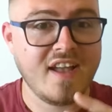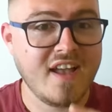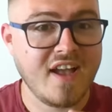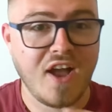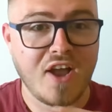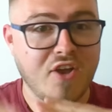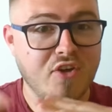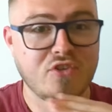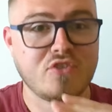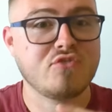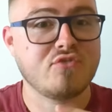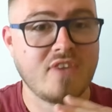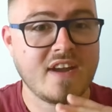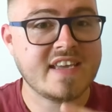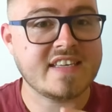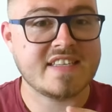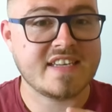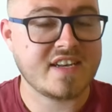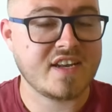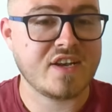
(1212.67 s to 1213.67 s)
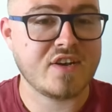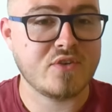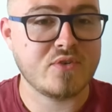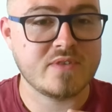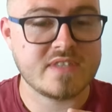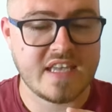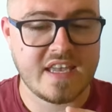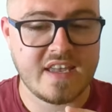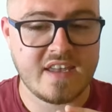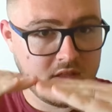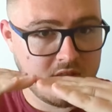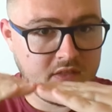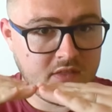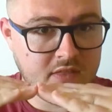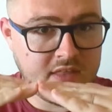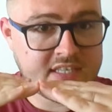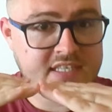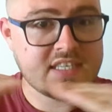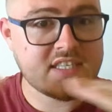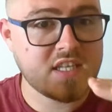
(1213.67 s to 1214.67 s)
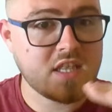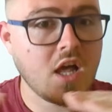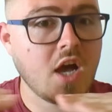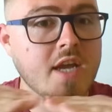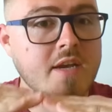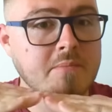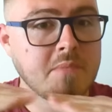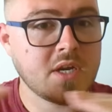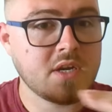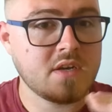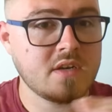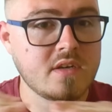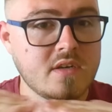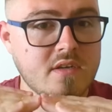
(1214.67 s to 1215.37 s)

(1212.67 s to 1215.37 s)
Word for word: I go crazy and I lose it. This is alignment.